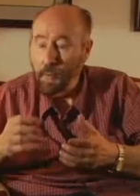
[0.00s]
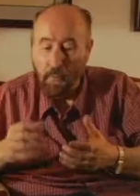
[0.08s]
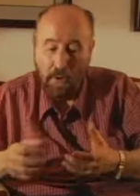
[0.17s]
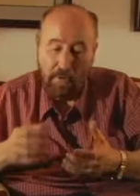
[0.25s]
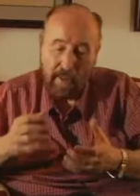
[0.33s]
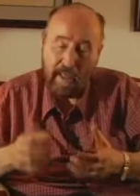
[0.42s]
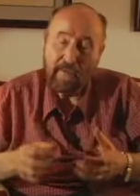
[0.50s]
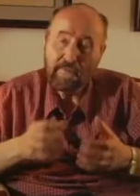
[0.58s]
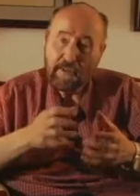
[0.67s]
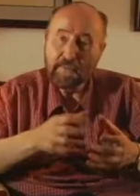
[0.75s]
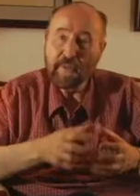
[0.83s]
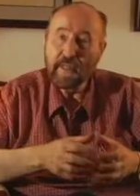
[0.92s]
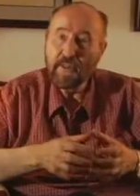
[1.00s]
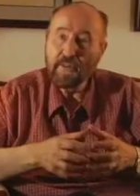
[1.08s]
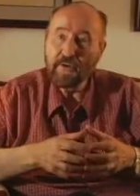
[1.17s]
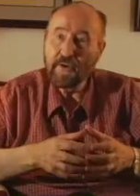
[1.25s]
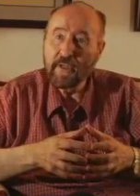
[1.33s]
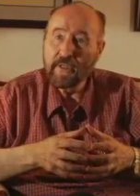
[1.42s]
won't have to spend
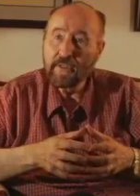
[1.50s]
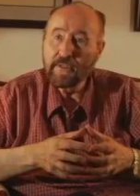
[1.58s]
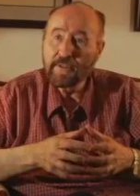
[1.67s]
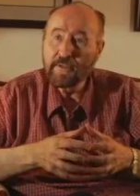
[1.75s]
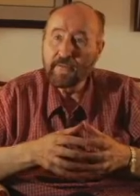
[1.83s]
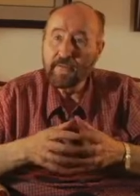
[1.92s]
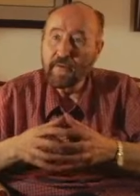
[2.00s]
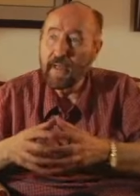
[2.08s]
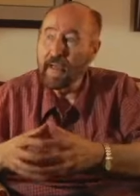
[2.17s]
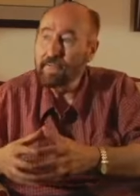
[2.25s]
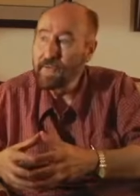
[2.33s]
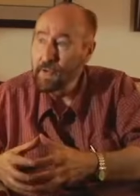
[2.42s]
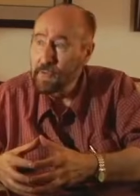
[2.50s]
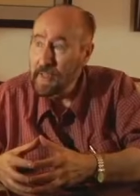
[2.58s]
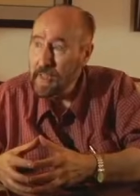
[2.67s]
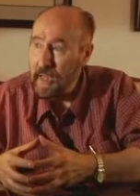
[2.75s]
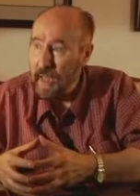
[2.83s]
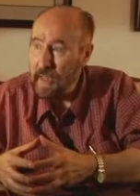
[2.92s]
30 years of their life
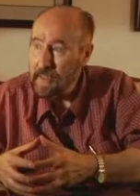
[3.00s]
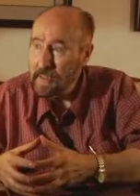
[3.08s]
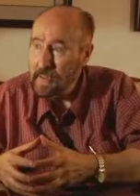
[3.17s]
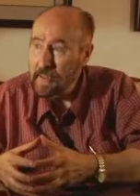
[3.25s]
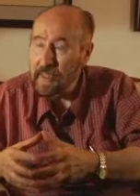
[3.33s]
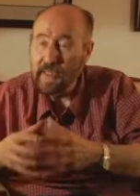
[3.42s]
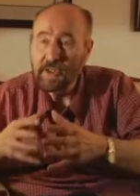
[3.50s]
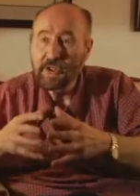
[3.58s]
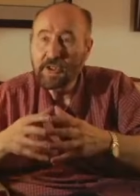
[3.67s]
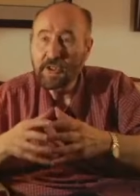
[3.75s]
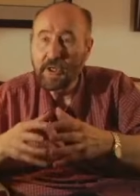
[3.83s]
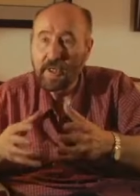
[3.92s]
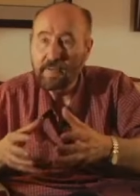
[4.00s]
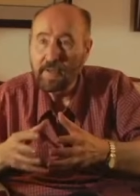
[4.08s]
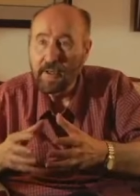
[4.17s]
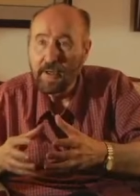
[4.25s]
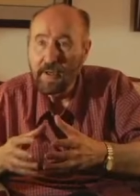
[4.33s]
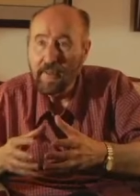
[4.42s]
doing that. They can start
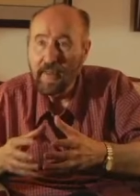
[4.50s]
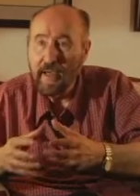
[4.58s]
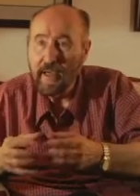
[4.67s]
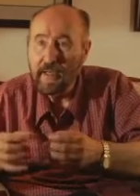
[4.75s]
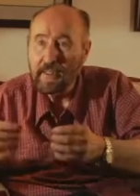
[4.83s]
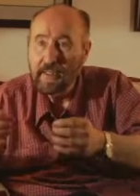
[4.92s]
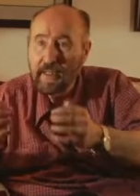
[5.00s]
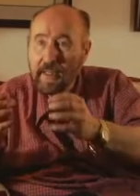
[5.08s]
with all of that.